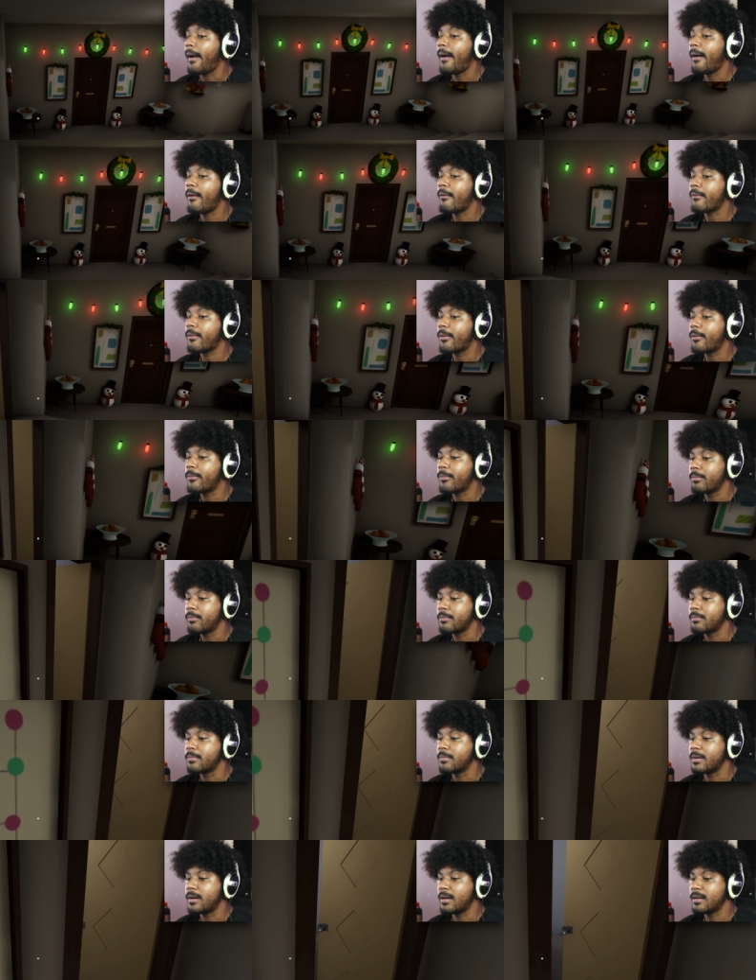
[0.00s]
I? don't know,
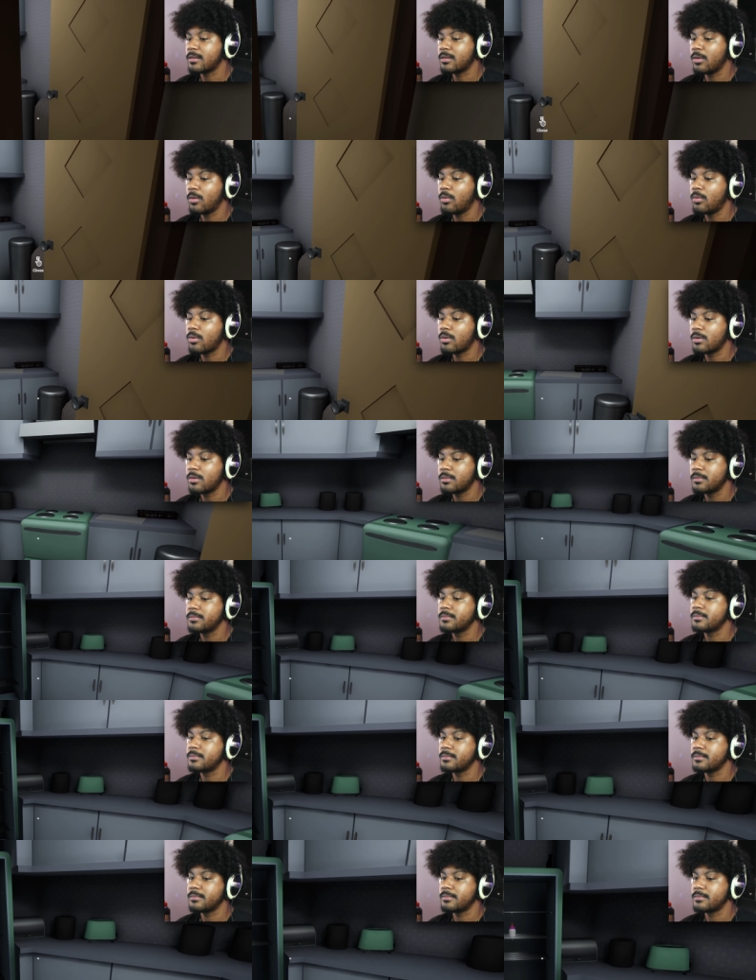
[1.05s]
but that's lore.
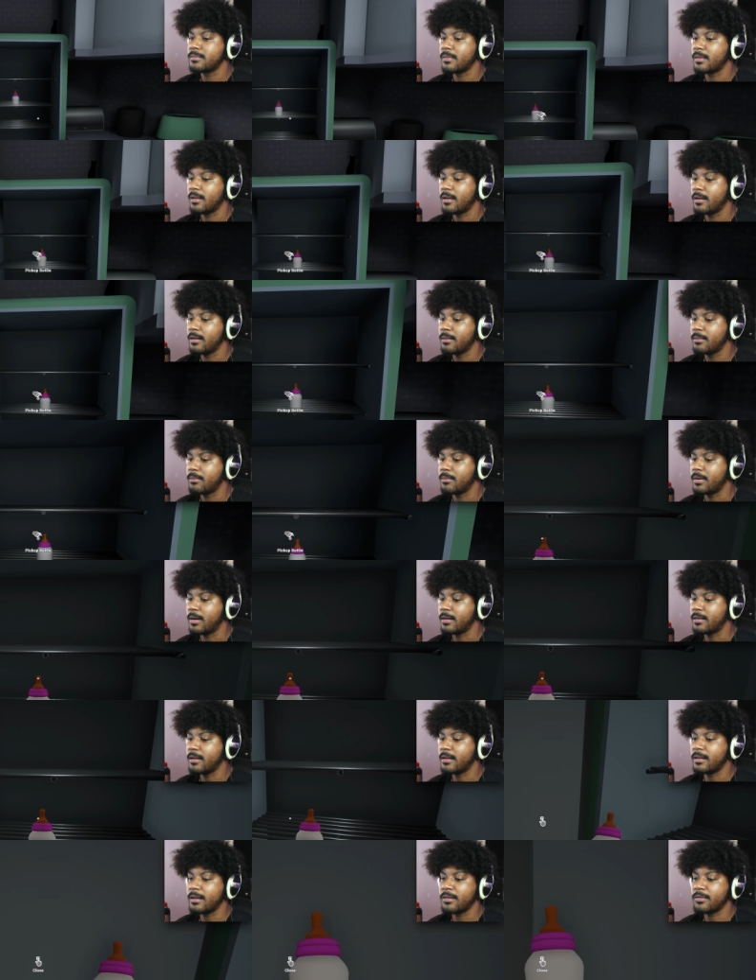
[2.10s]
But I
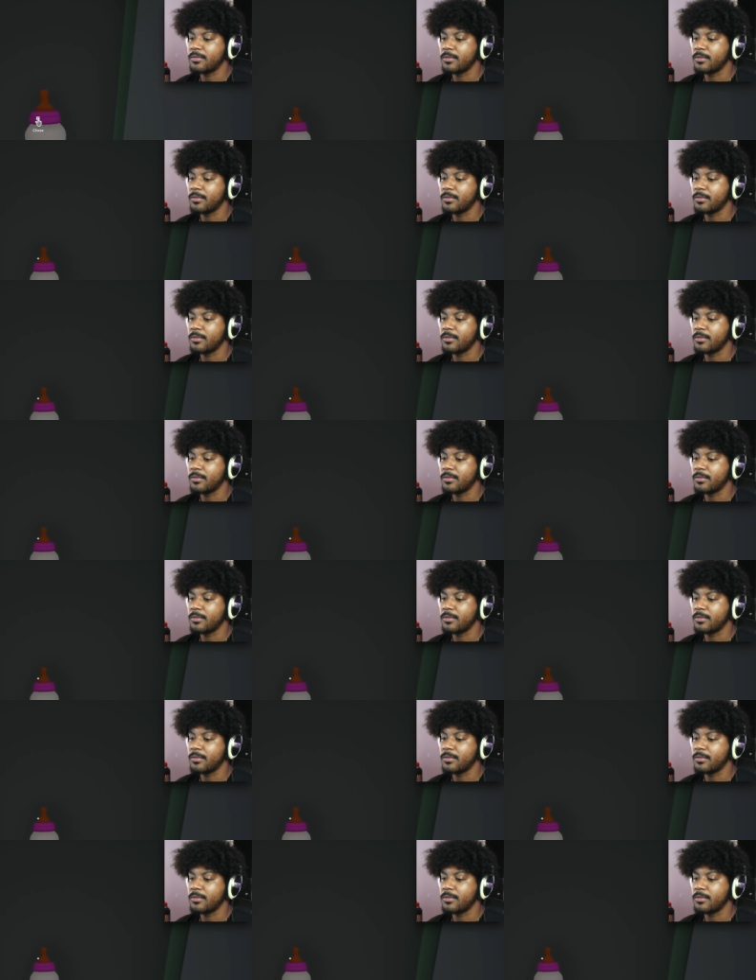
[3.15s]
think that's